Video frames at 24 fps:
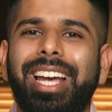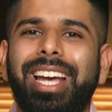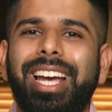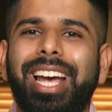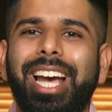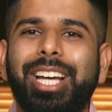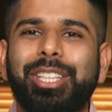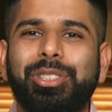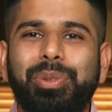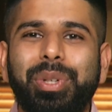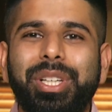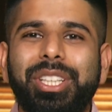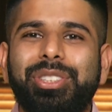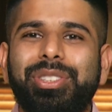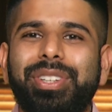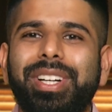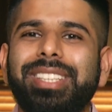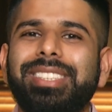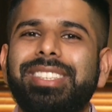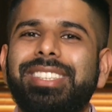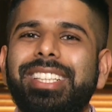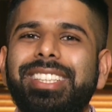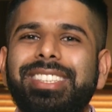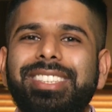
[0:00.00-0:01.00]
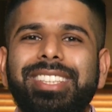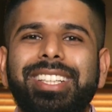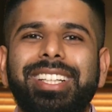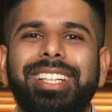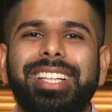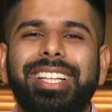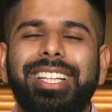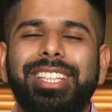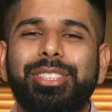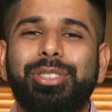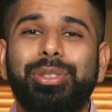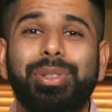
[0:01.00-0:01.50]
As we transition
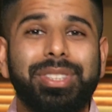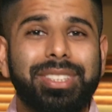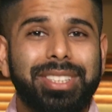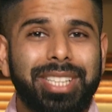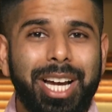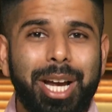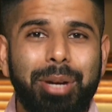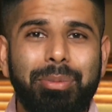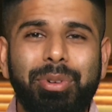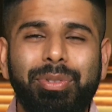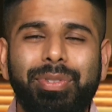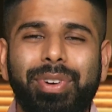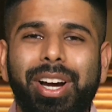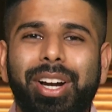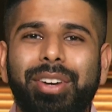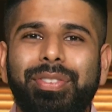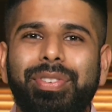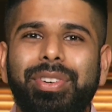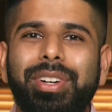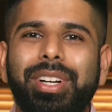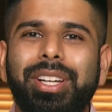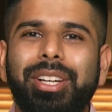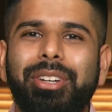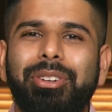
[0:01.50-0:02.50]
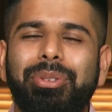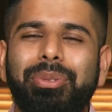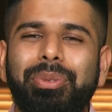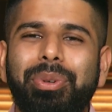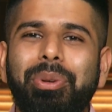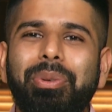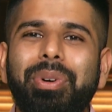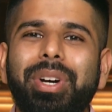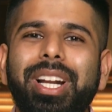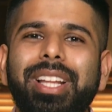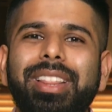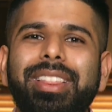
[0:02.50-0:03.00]
into a time of offering, we
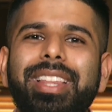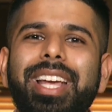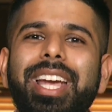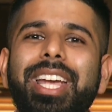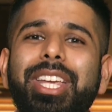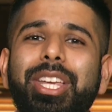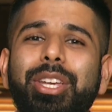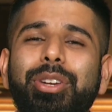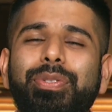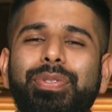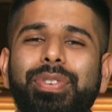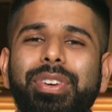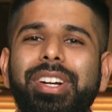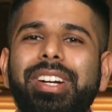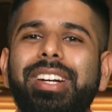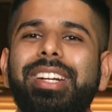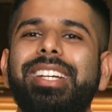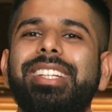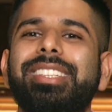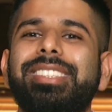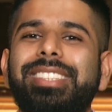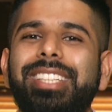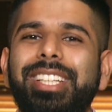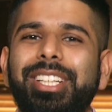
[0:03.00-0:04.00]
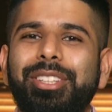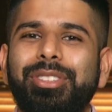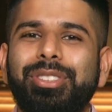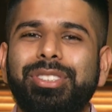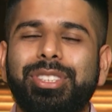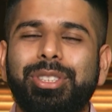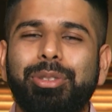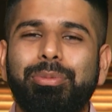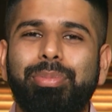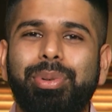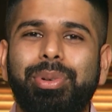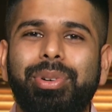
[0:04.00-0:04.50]
want to thank you for your continued
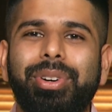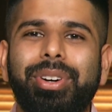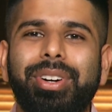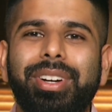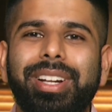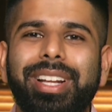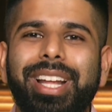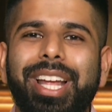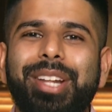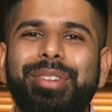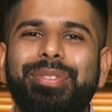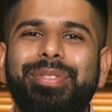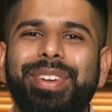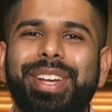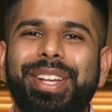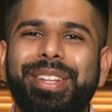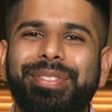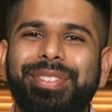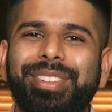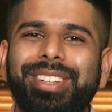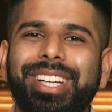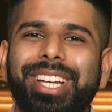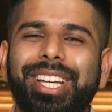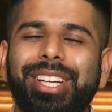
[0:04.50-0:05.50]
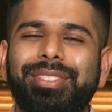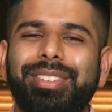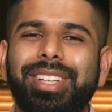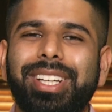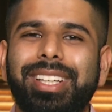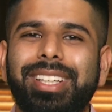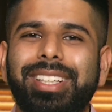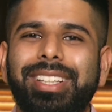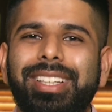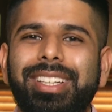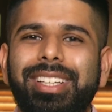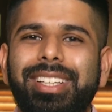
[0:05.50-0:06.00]
support and faithful
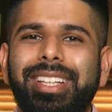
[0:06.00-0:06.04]
giving.